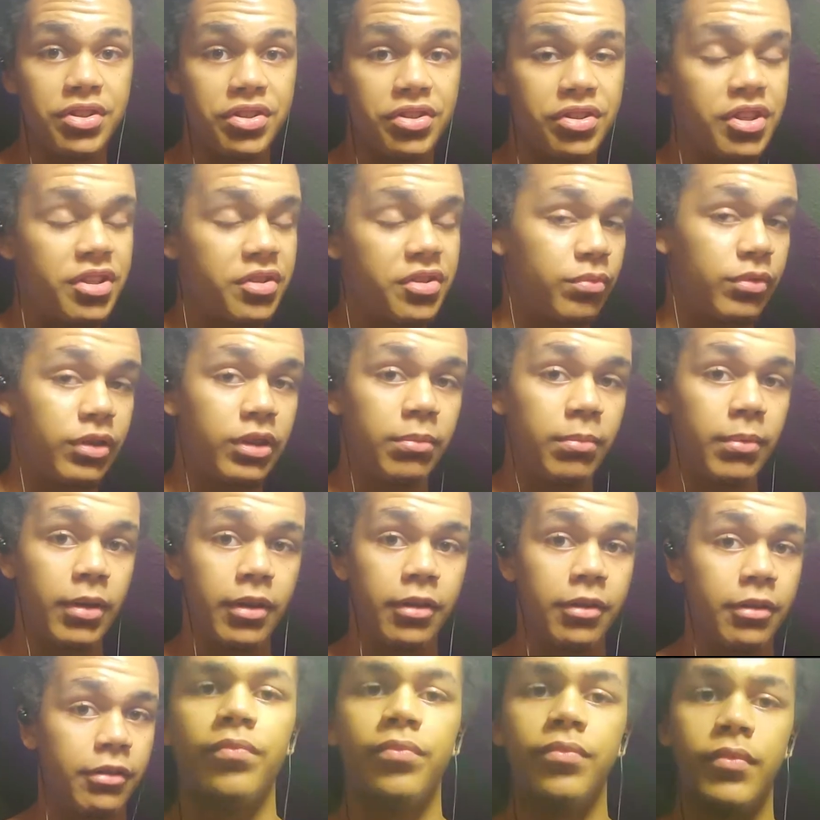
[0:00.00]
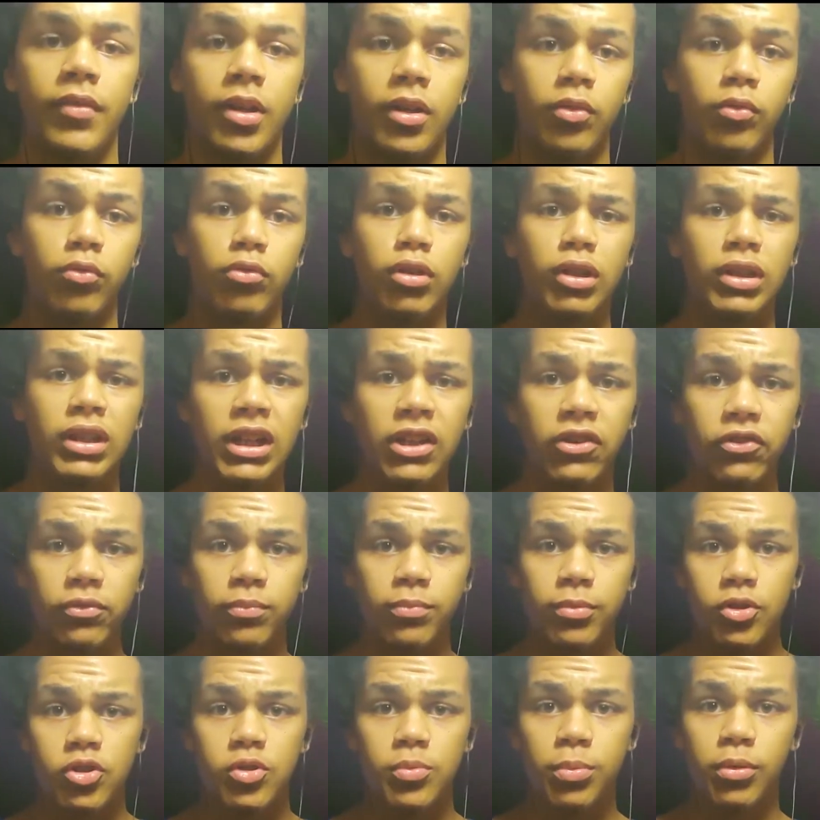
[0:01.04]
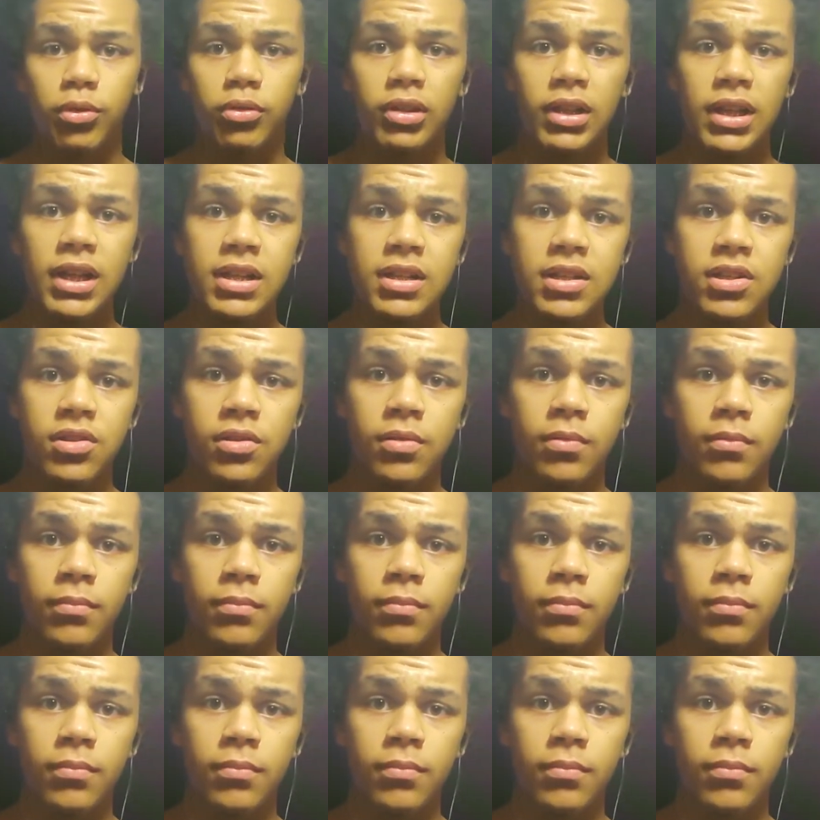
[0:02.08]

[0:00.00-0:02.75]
It doesn't really matter. Now, what do I think of push-pull legs?